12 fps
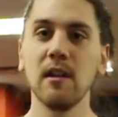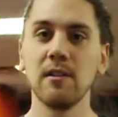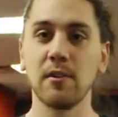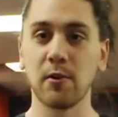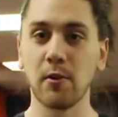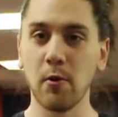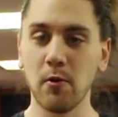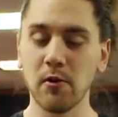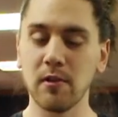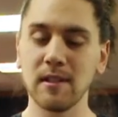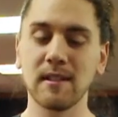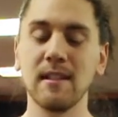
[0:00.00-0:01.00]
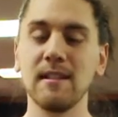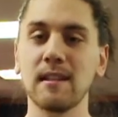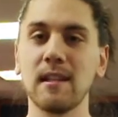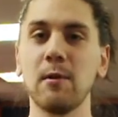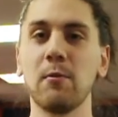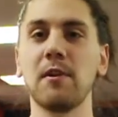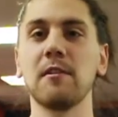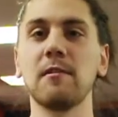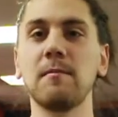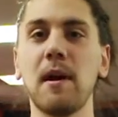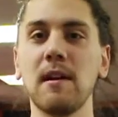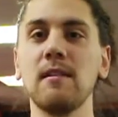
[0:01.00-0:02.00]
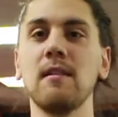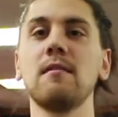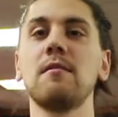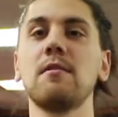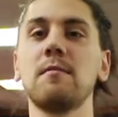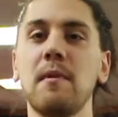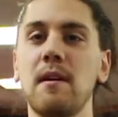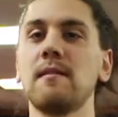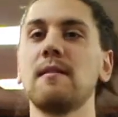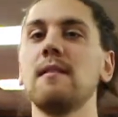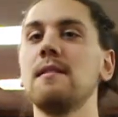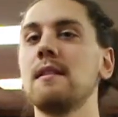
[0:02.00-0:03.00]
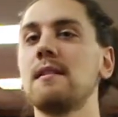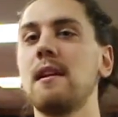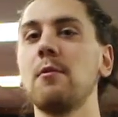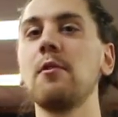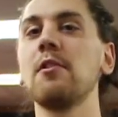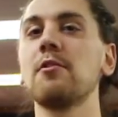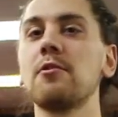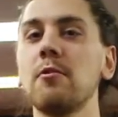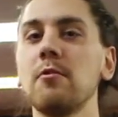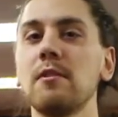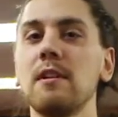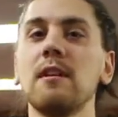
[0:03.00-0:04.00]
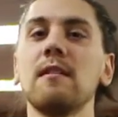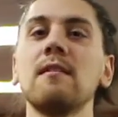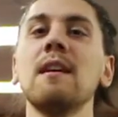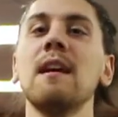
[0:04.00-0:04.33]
your core is gonna dictate what your spine does, your spine is gonna dictate what your shoulder does,